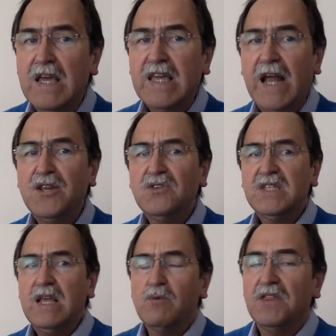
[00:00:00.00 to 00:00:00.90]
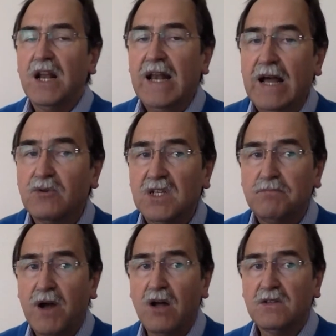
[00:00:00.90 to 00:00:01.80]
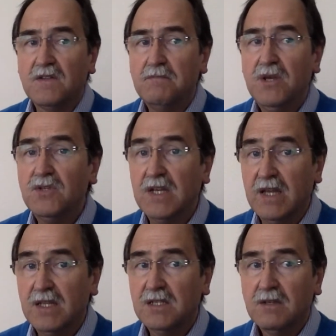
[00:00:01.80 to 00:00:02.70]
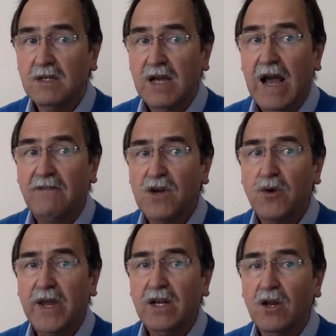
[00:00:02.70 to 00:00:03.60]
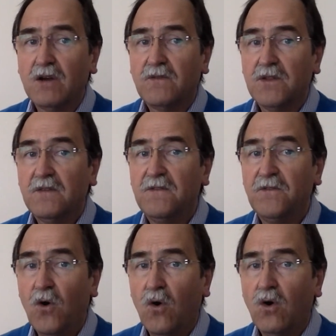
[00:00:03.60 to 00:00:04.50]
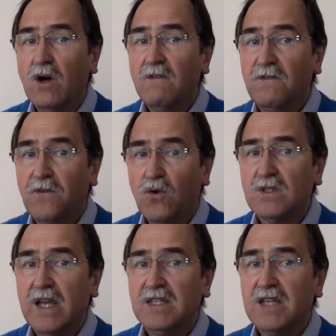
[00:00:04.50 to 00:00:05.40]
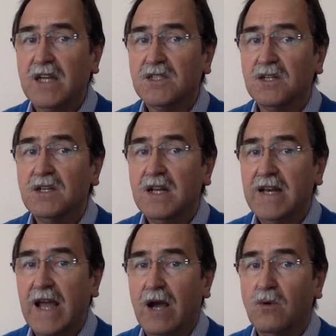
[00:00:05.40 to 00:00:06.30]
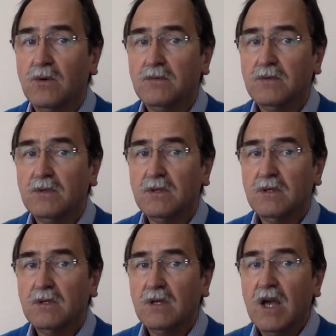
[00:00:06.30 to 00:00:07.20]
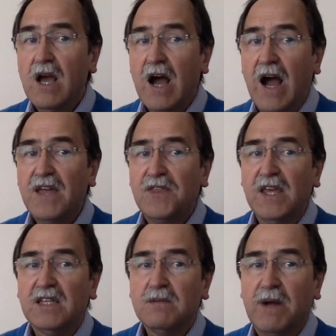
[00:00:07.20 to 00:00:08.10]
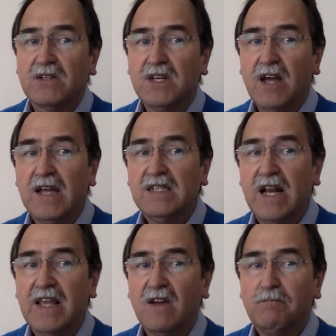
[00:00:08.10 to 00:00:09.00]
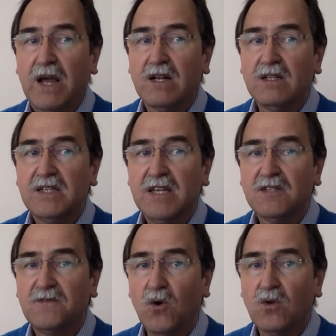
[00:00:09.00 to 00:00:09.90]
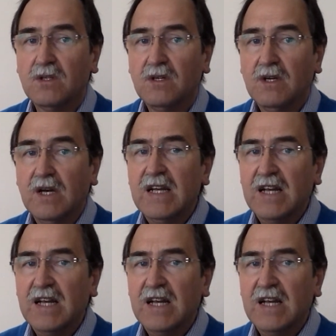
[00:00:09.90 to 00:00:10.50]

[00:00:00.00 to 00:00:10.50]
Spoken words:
Can you see where the loudest part of the music is? Have a quick look for the forte section now. I think it's about a knight telling of battles he has fought. And